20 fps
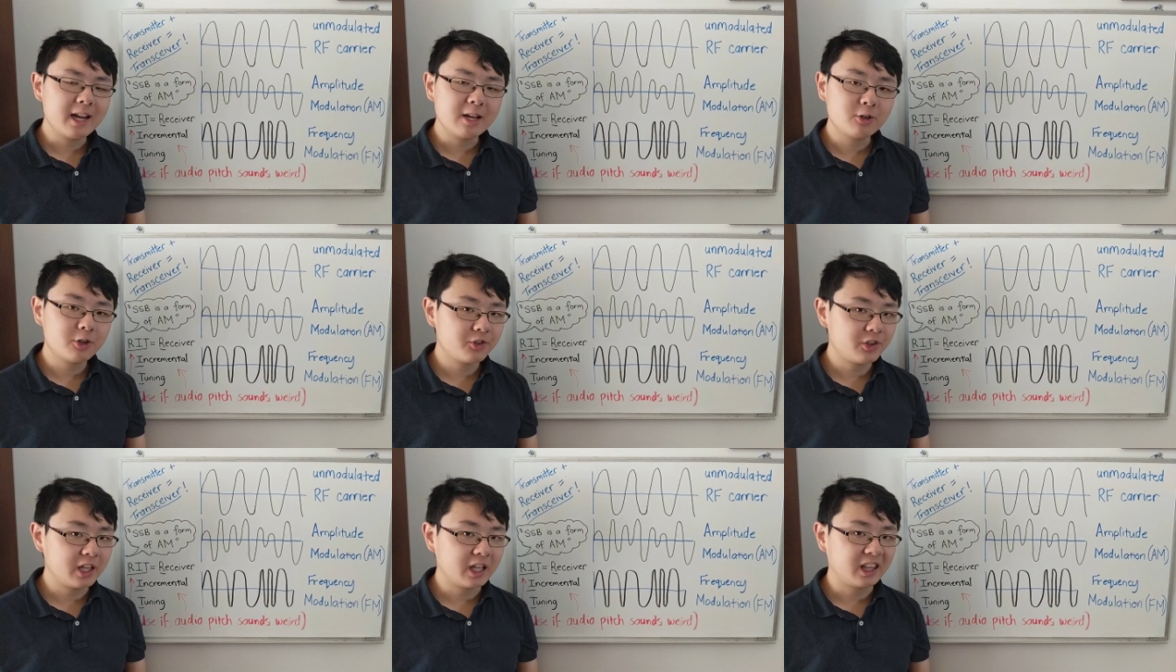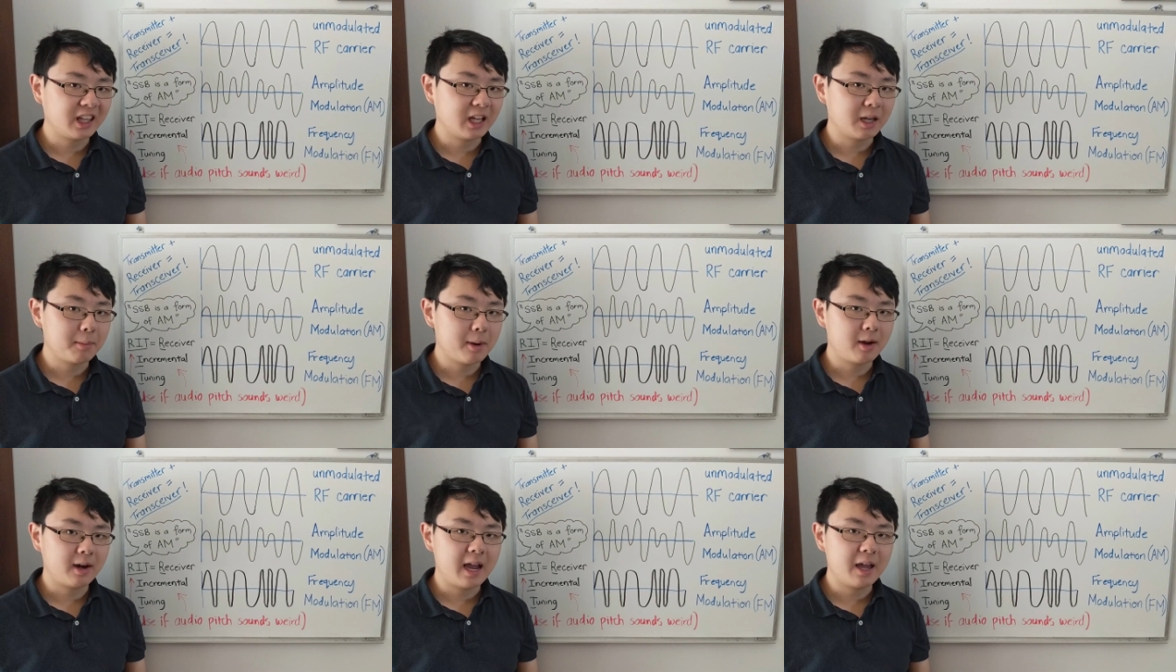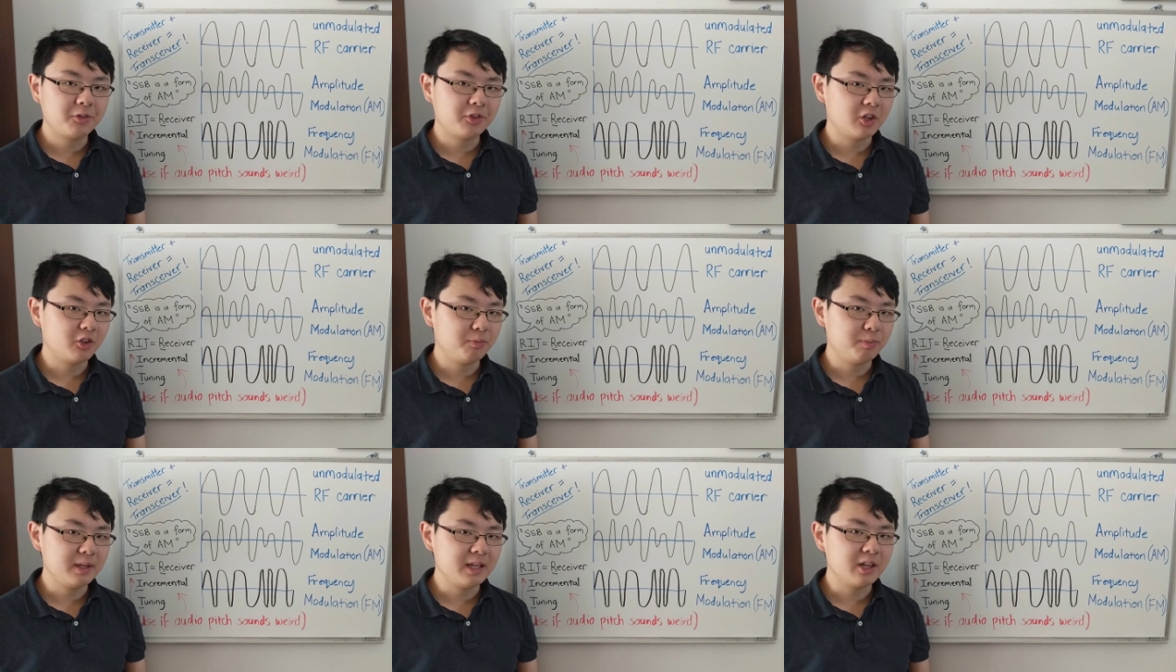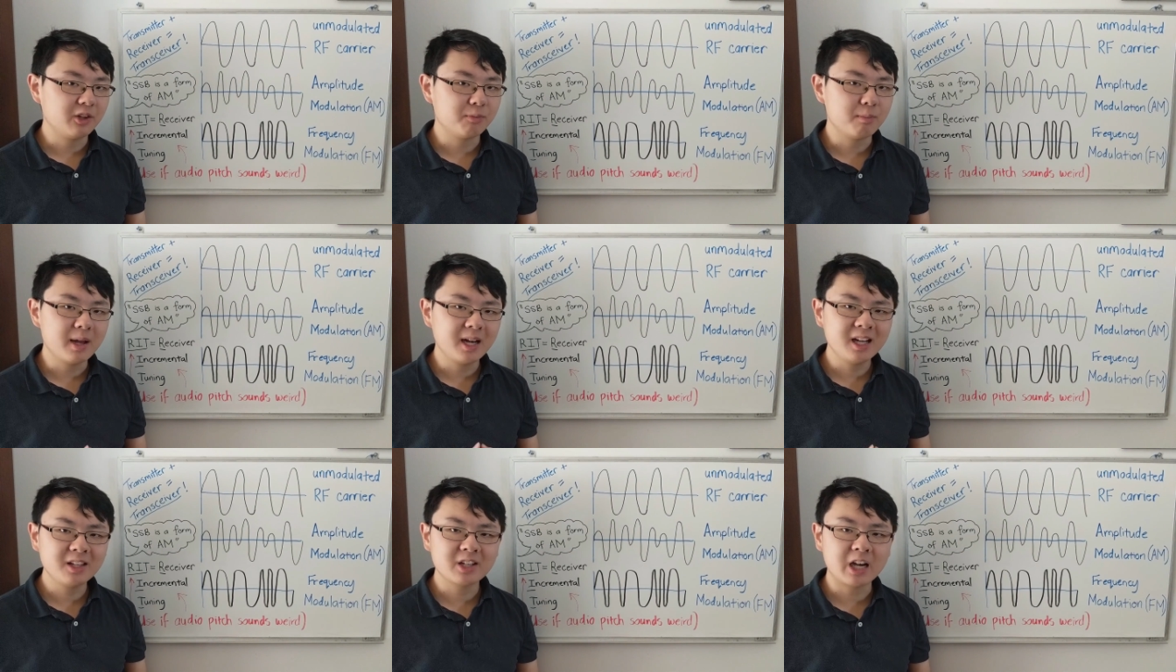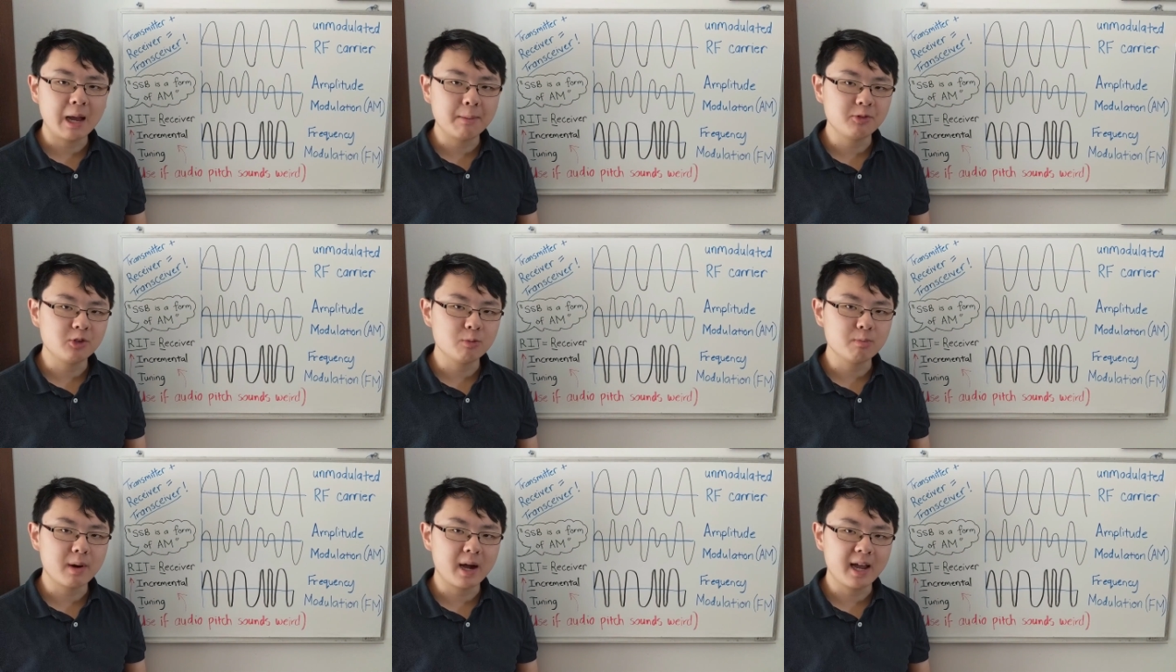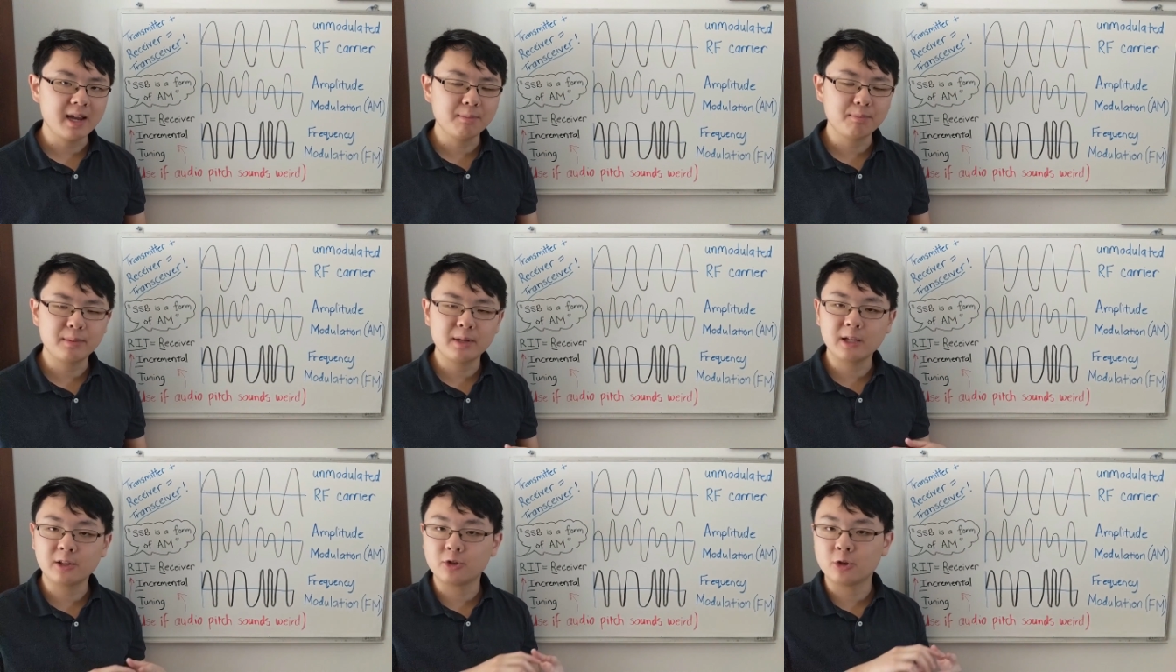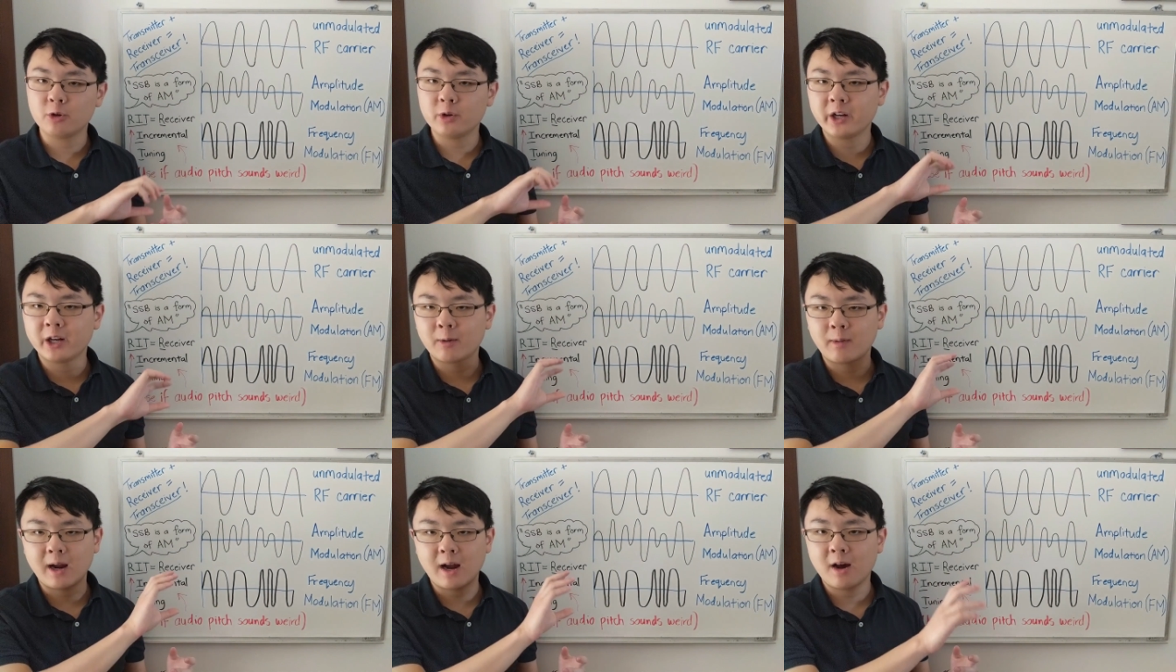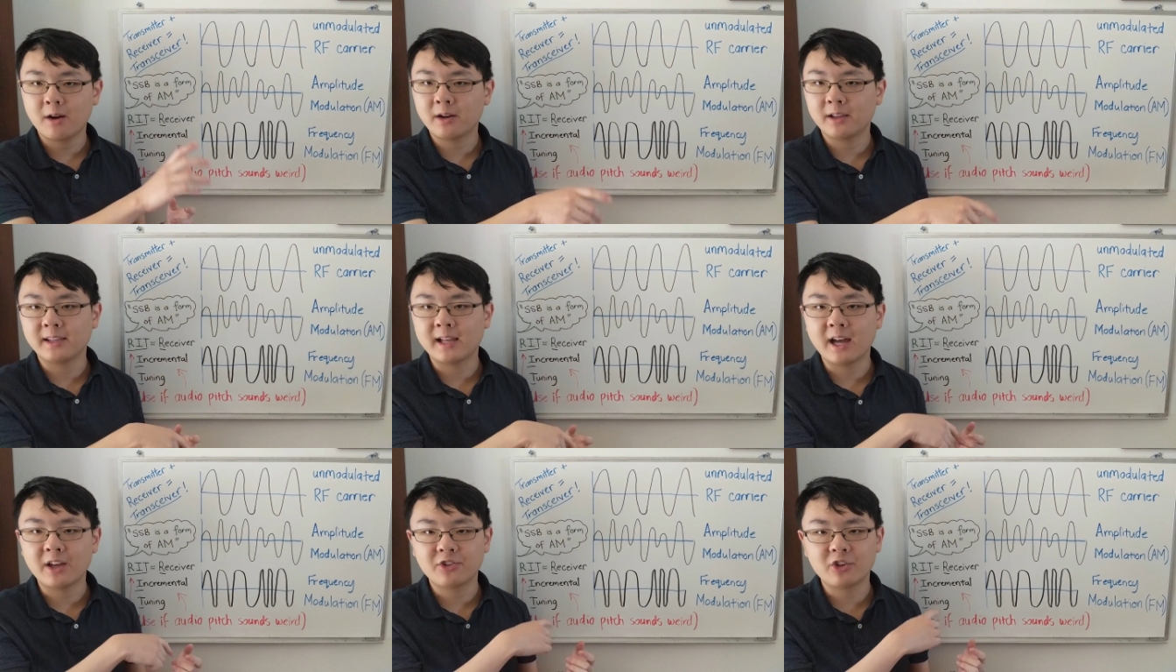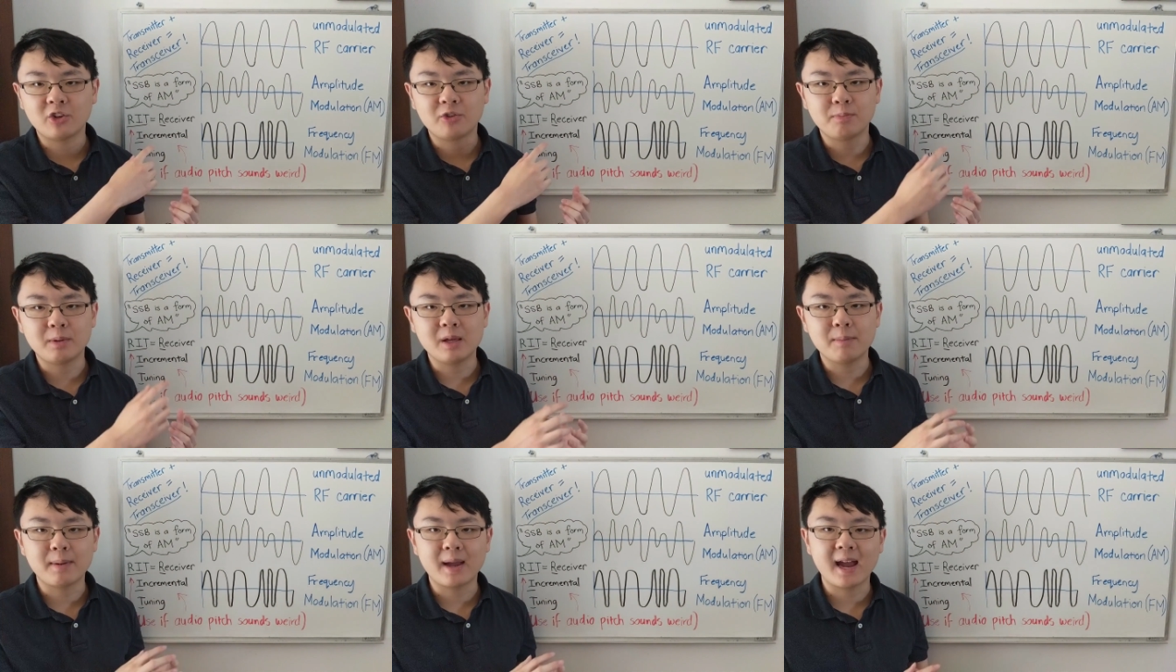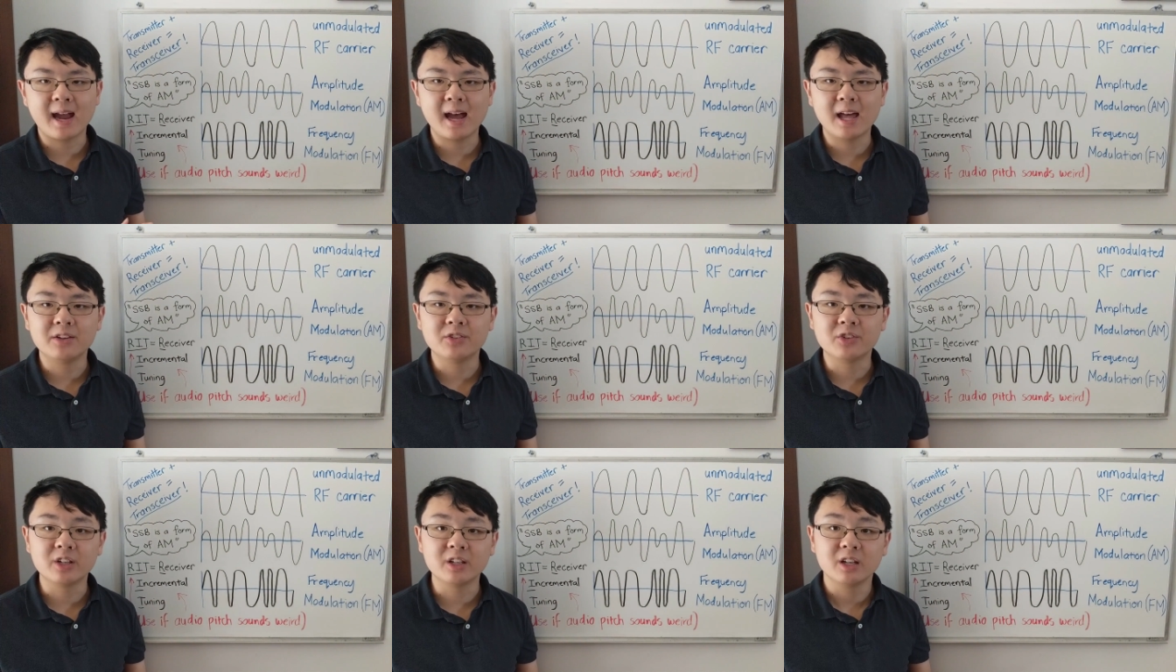interesting thing about SSB is many times you might be tuning around on the SSB bands,